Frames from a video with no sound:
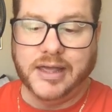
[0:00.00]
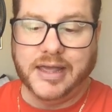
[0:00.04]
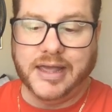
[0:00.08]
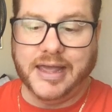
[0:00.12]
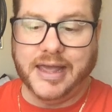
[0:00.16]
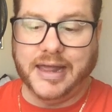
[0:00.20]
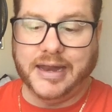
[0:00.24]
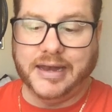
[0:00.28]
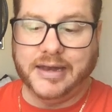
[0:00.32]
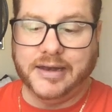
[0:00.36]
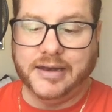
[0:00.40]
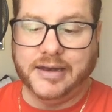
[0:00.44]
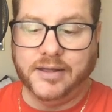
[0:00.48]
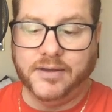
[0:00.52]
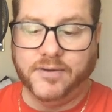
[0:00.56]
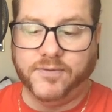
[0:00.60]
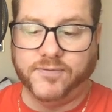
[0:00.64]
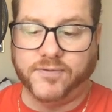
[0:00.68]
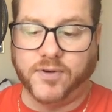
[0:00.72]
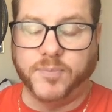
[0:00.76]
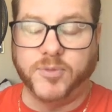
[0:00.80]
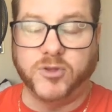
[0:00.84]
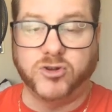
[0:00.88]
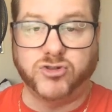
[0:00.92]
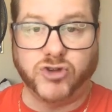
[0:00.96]
in
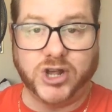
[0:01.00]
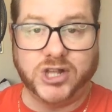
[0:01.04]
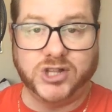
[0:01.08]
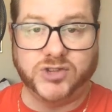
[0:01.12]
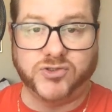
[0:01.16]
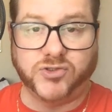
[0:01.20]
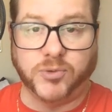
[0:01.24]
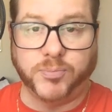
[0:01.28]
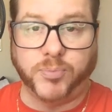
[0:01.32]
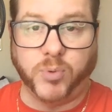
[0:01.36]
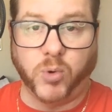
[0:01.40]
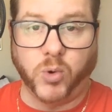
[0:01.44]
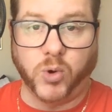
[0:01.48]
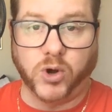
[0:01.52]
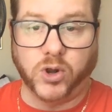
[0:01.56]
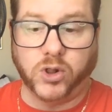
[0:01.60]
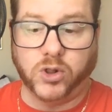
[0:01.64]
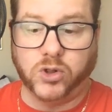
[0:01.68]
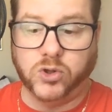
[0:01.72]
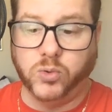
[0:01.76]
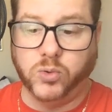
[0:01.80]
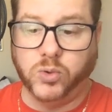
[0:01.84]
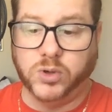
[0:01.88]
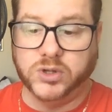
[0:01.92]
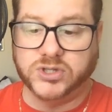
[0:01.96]
from the transfer portal,
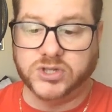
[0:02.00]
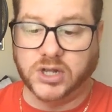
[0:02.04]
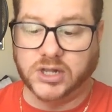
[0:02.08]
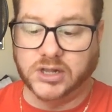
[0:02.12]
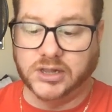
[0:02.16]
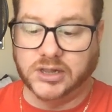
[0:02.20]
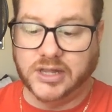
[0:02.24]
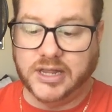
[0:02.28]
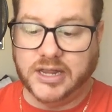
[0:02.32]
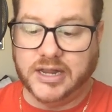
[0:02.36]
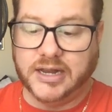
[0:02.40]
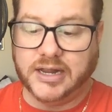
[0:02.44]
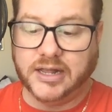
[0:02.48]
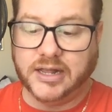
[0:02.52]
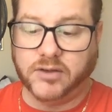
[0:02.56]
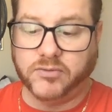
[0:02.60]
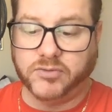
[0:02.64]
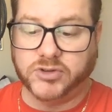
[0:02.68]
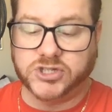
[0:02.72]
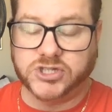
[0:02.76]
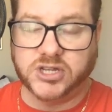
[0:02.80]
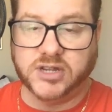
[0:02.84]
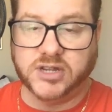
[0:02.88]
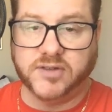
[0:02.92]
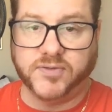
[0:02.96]
who was a leading
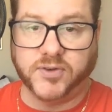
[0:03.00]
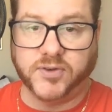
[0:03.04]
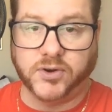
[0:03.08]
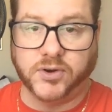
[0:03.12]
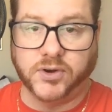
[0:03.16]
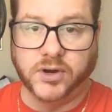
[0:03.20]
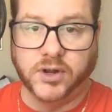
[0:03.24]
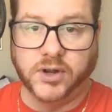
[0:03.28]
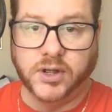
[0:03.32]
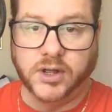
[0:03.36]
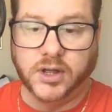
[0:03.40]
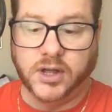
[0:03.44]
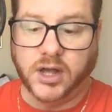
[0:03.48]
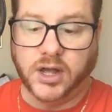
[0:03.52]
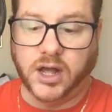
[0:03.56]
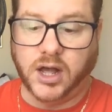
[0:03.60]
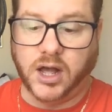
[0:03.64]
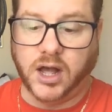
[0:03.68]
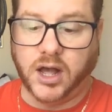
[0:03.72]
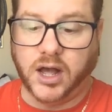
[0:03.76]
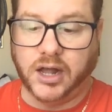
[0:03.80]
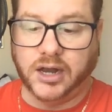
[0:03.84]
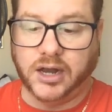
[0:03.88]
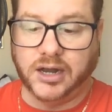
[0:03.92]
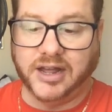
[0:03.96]
receiver
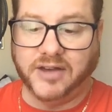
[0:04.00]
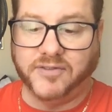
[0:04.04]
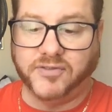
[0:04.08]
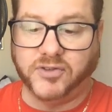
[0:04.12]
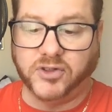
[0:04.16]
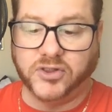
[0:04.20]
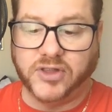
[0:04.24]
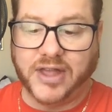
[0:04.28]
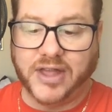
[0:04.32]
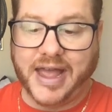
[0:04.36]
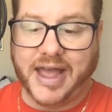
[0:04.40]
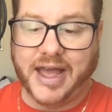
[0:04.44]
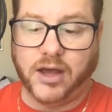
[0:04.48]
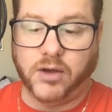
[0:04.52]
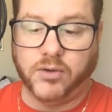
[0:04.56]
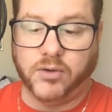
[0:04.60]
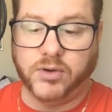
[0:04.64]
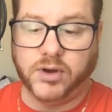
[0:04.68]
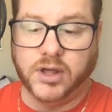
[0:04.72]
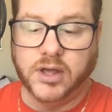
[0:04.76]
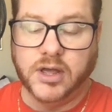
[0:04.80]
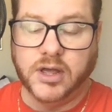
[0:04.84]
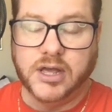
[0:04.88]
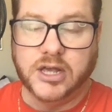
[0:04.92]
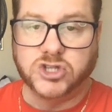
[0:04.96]
a level
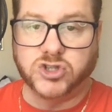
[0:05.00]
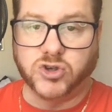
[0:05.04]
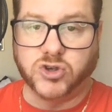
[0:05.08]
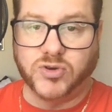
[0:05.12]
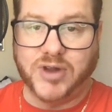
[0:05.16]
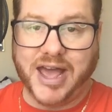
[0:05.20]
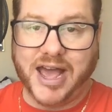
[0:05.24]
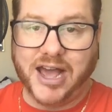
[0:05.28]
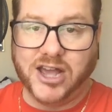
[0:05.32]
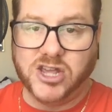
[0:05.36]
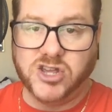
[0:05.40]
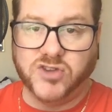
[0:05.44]
down. So now